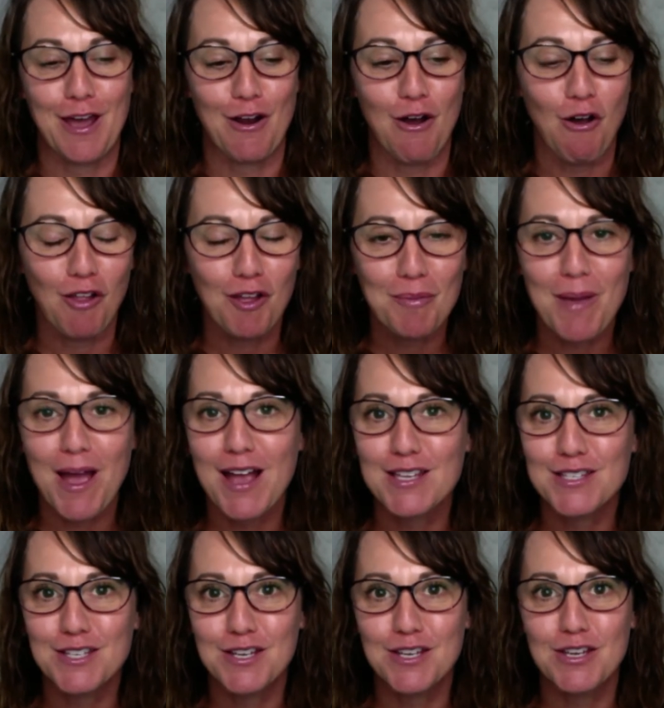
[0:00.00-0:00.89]
All I'm
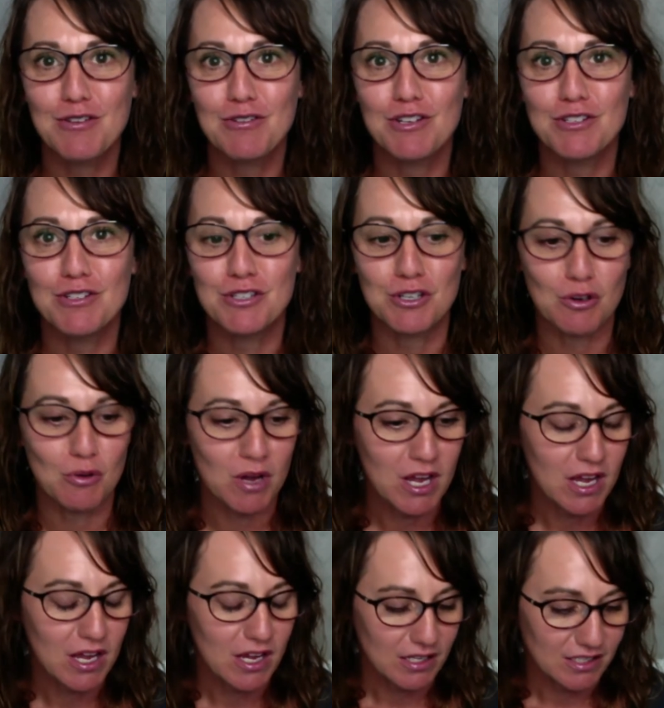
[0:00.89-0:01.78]
asking you to do
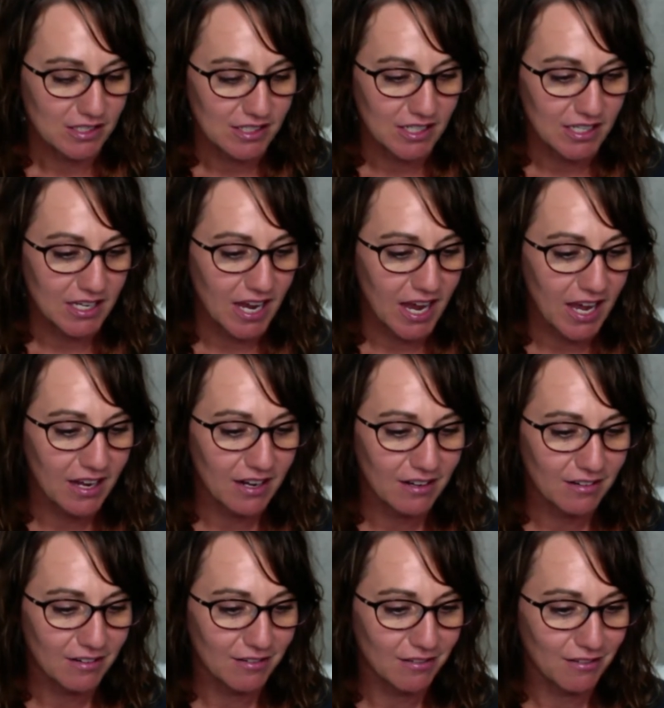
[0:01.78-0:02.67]
is to get